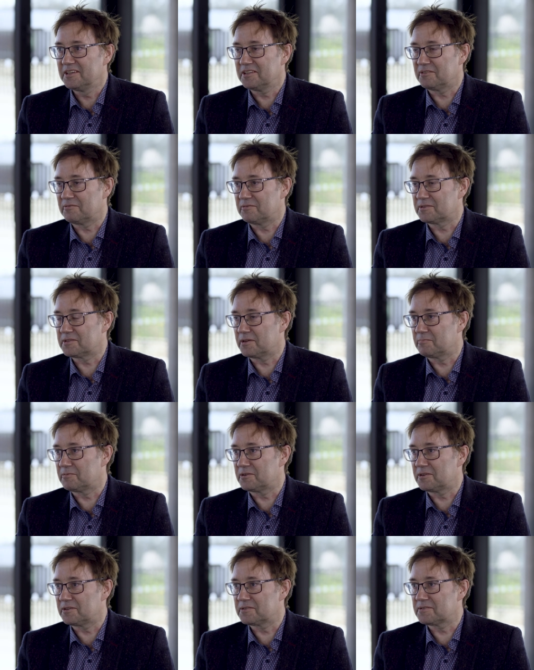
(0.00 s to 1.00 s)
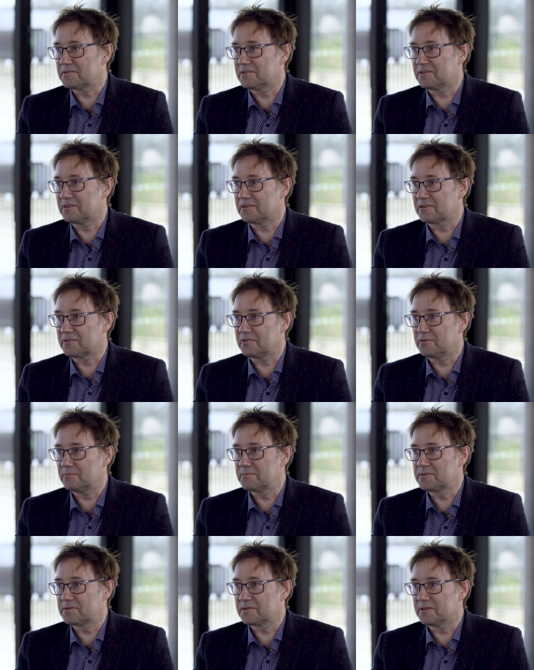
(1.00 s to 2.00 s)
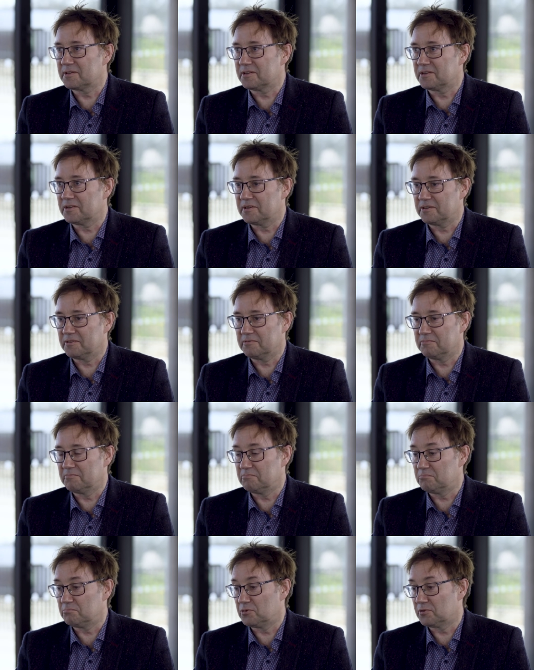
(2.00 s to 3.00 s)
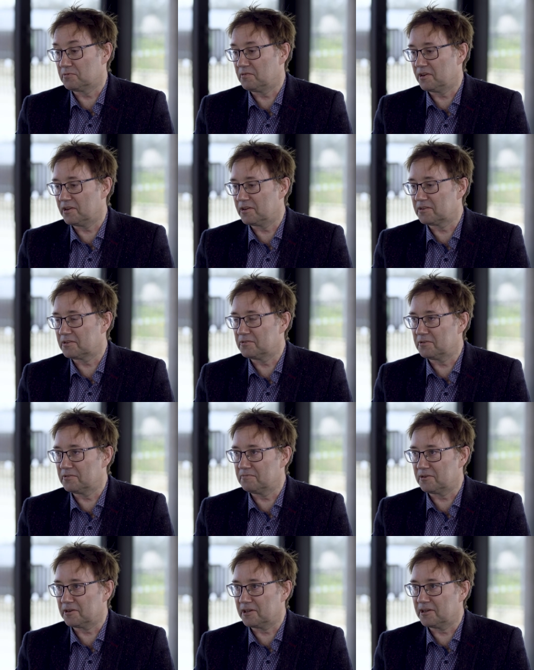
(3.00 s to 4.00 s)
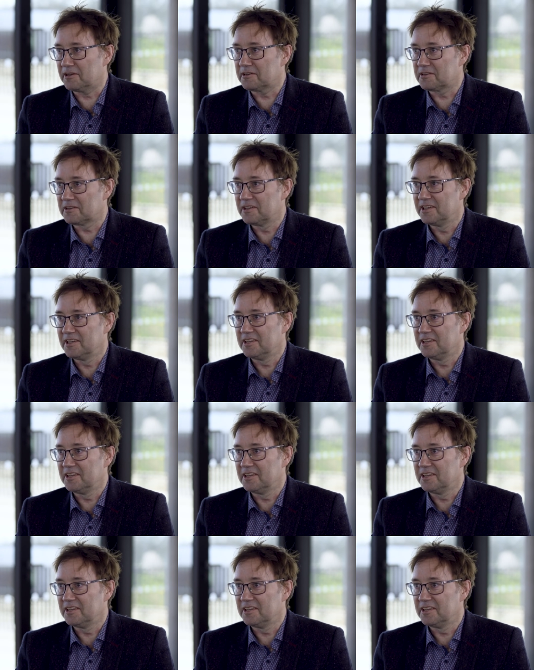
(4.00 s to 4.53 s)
different separatist groups, both violent and non-violent.